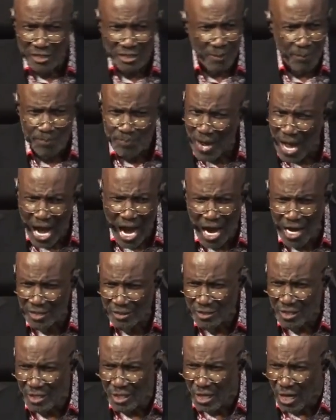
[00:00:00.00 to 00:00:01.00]
a part
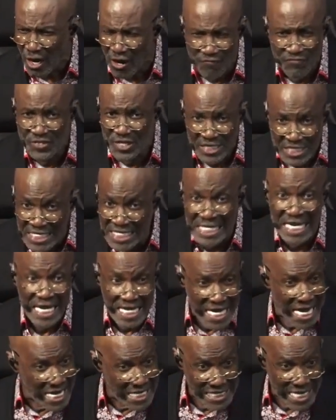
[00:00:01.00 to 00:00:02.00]
of the
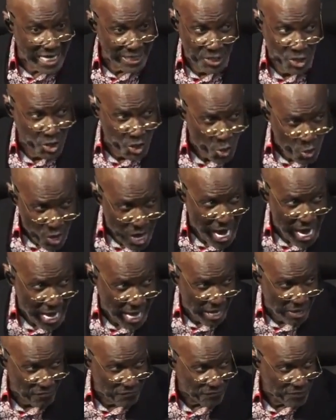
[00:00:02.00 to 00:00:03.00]
DNA that you
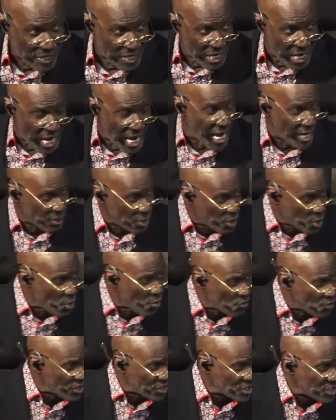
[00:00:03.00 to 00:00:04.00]
have, and
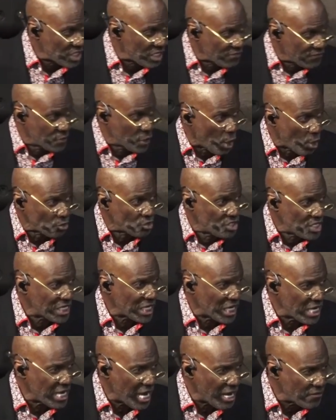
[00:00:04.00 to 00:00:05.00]
you receive your
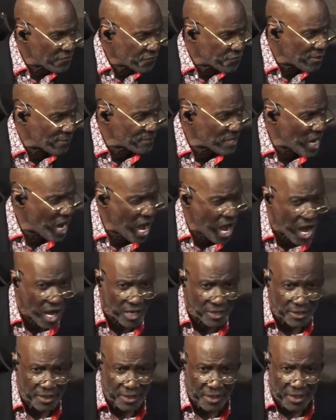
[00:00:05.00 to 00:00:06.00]
DNA from God
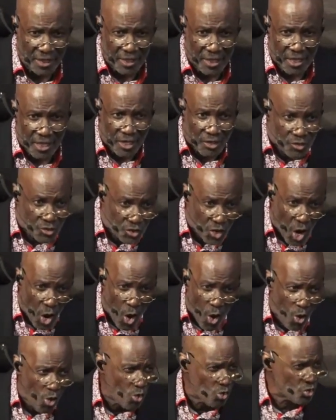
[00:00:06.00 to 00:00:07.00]

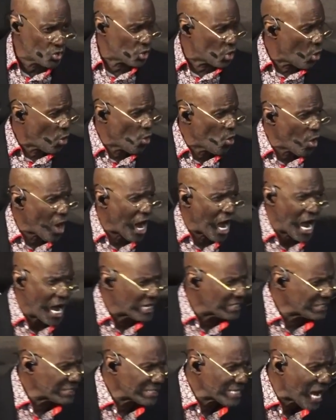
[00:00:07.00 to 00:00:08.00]
those who are
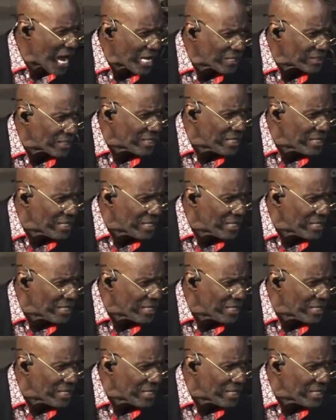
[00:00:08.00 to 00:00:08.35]
not